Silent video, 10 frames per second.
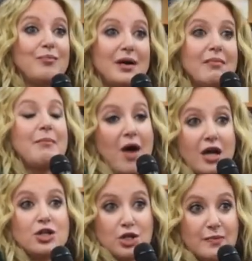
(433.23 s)
But my
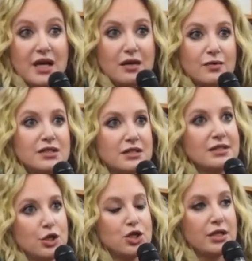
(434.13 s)
punishment was
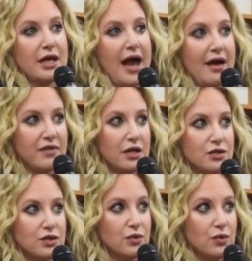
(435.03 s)
essentially having
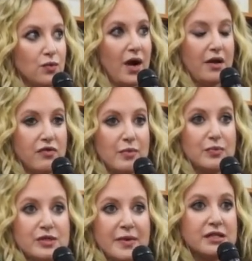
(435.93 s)
to write from a
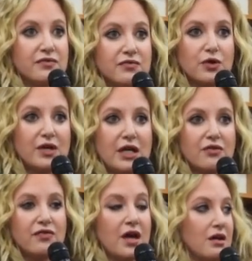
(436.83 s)
perspective of
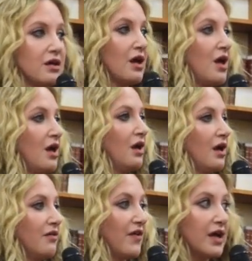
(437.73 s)
grief. And
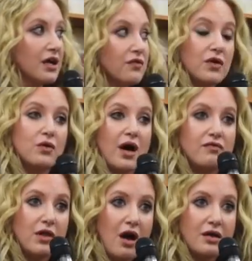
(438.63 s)
if any of you
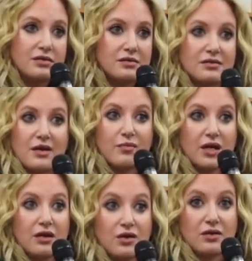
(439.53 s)
have lost
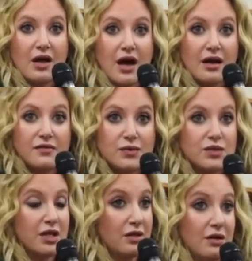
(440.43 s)
somebody in your lives,
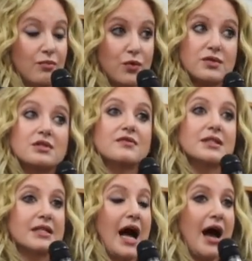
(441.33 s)
which I think most of
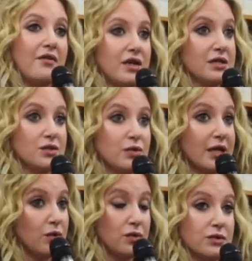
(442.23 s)
us have, and as you
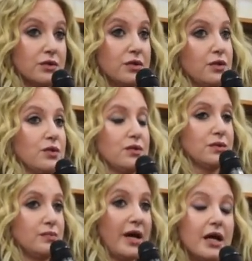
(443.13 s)
get older, you
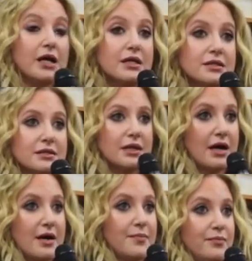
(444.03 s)
lose parents,
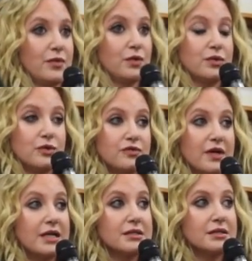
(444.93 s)
you lose
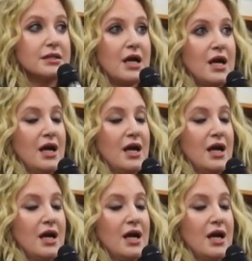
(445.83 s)
friends,